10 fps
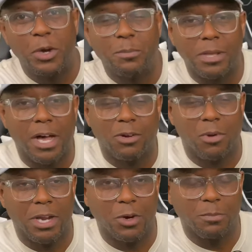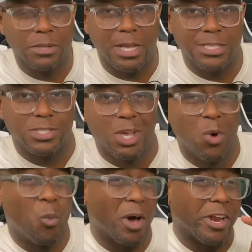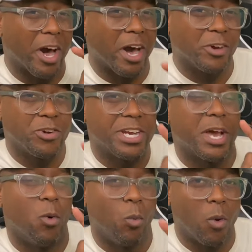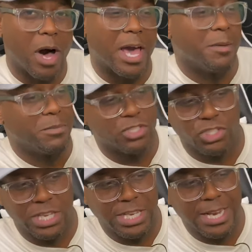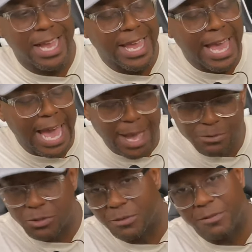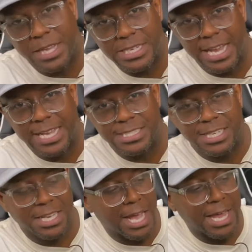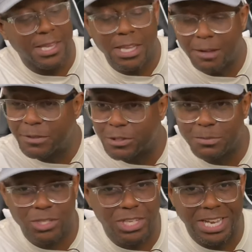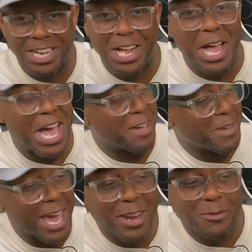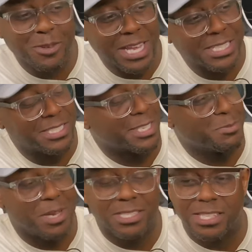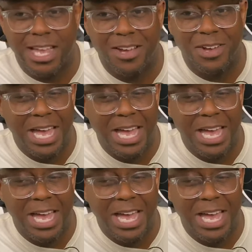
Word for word: Block Rocker Plus 100-watt machine. Absolutely fantastic. I love this machine. I've had it for like 6 months now.